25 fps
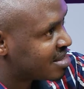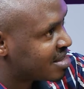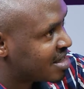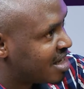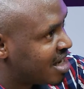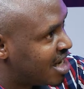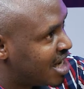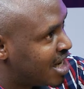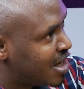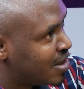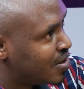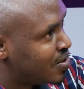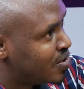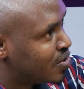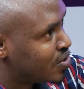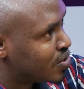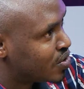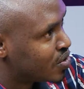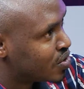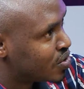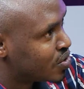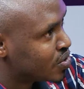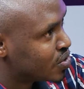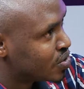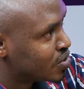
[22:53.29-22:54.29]
how,
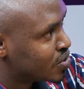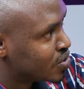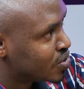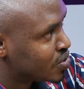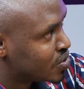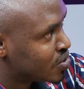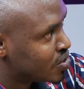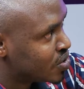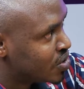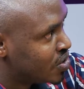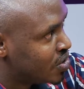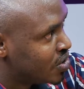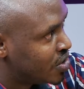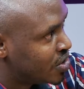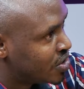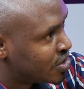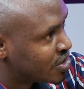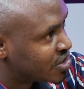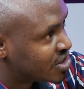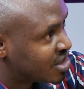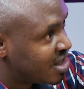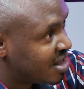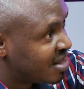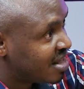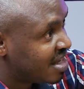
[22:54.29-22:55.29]
to
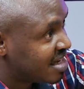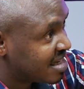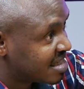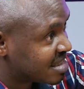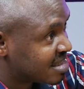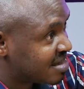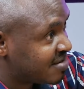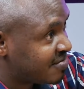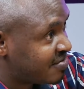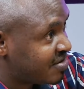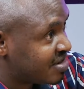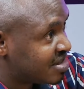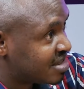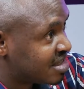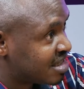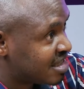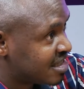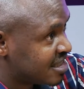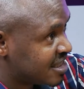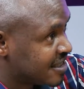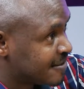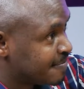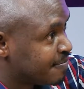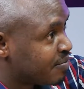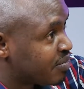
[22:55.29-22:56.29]
sell their
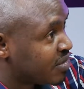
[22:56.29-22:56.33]
services.